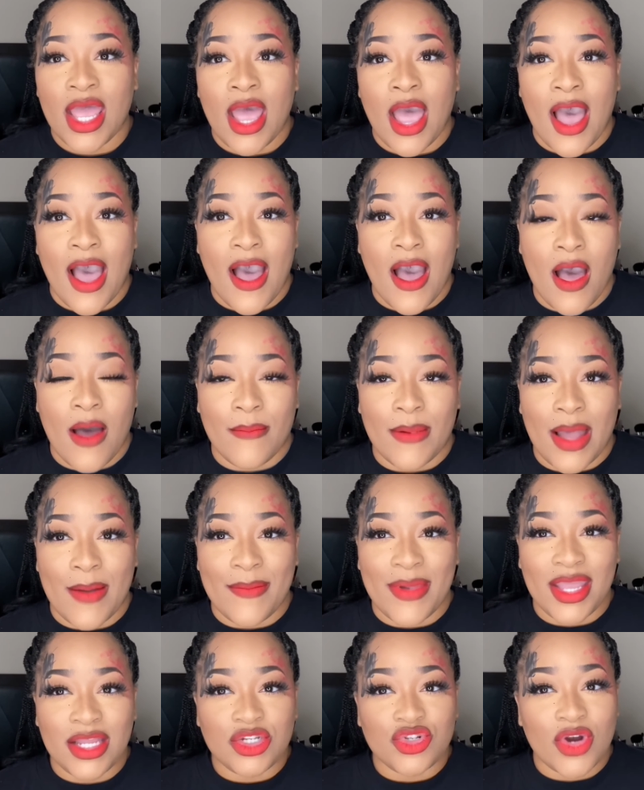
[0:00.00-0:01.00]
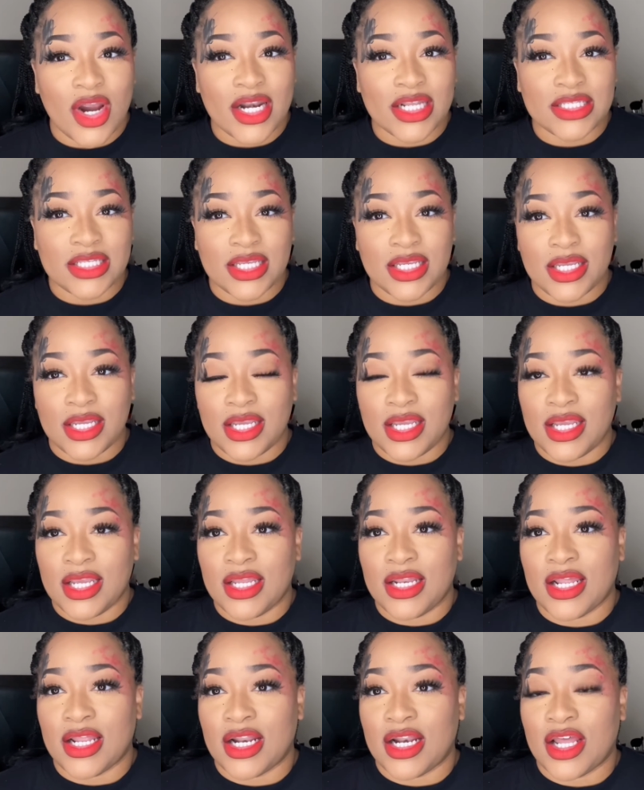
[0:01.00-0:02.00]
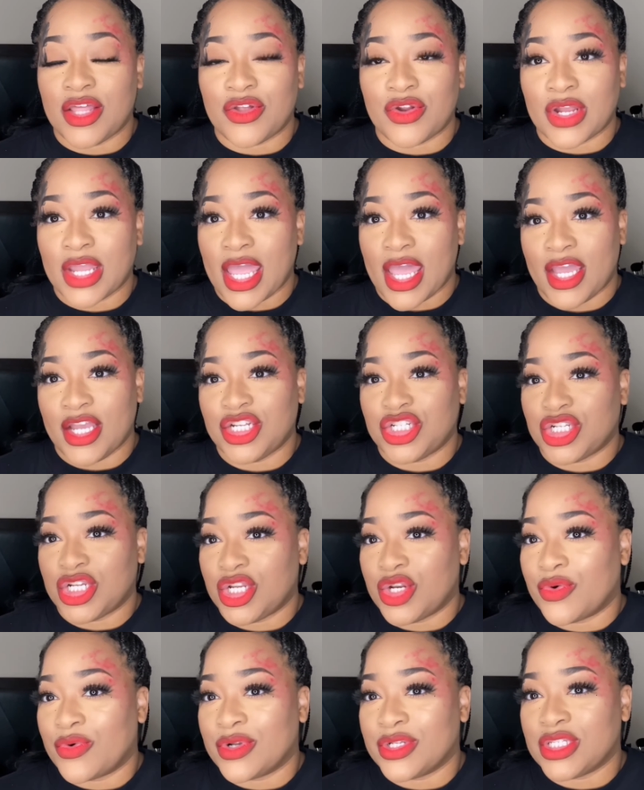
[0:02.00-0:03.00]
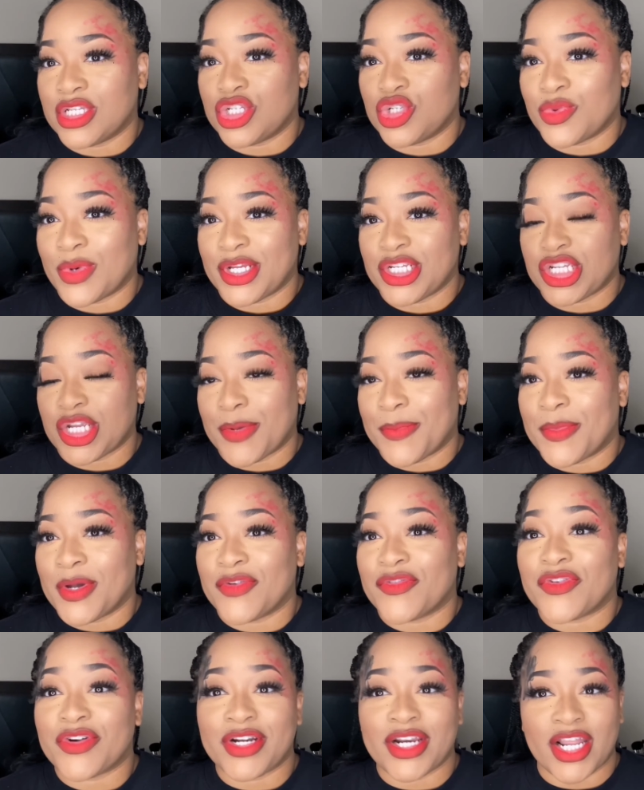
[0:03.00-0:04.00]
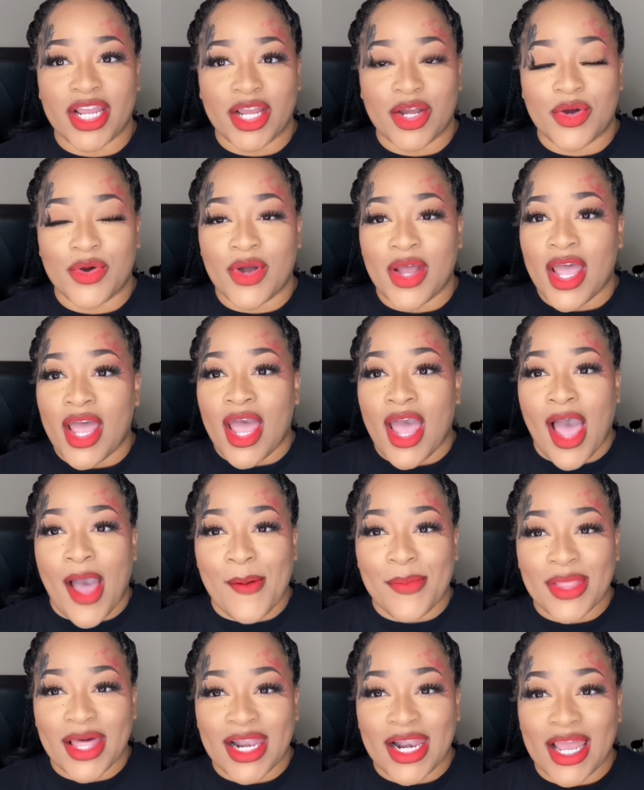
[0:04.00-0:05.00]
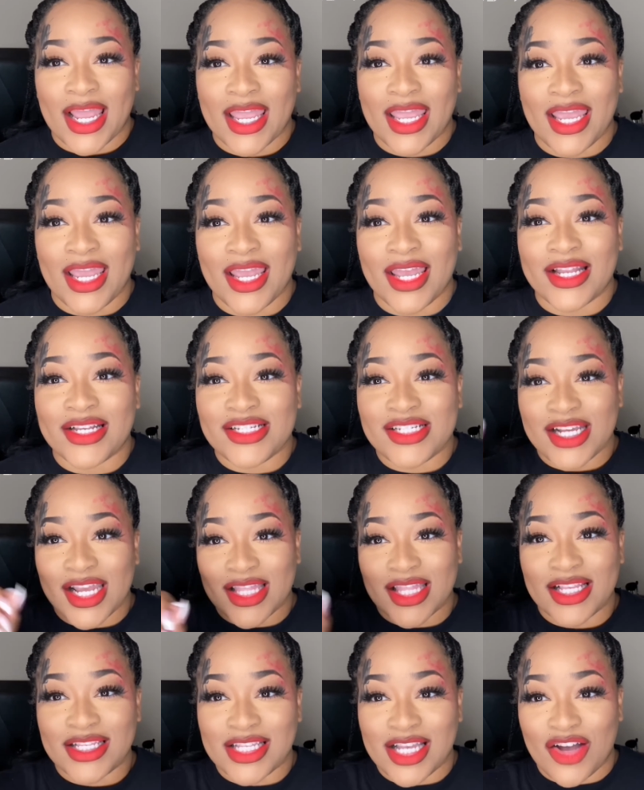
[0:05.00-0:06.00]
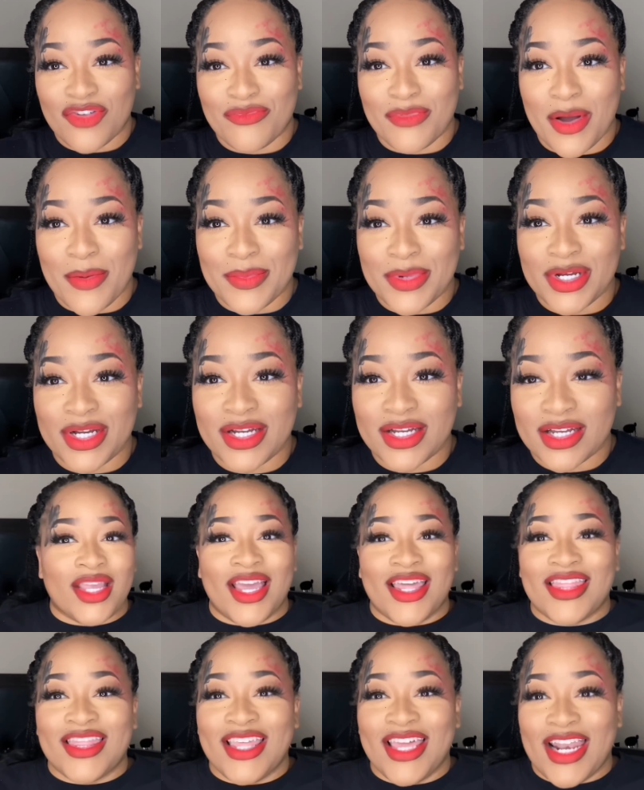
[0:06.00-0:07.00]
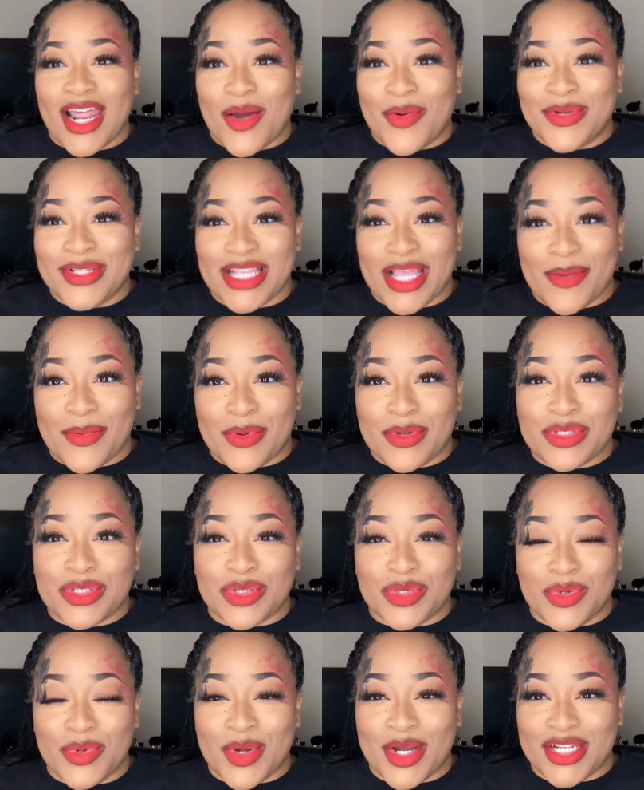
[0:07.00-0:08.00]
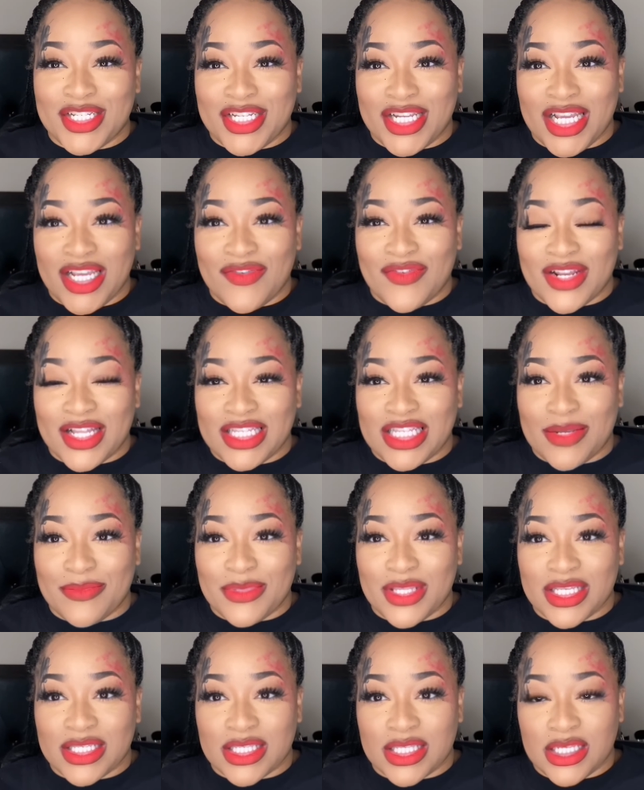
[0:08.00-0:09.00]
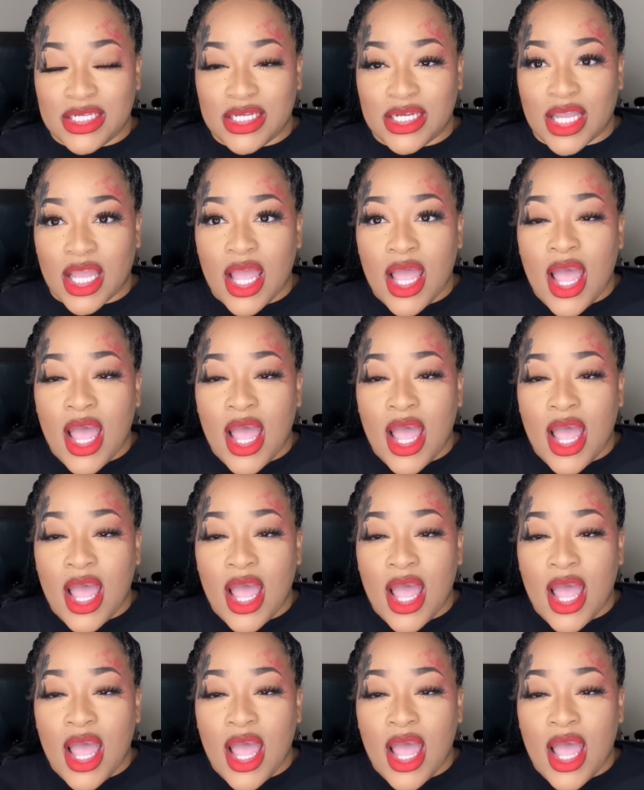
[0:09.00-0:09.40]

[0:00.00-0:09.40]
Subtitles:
I may try this again at another occasion or situation, but for now, I'm glad I can check this off my book that I was able to achieve and attempt this look.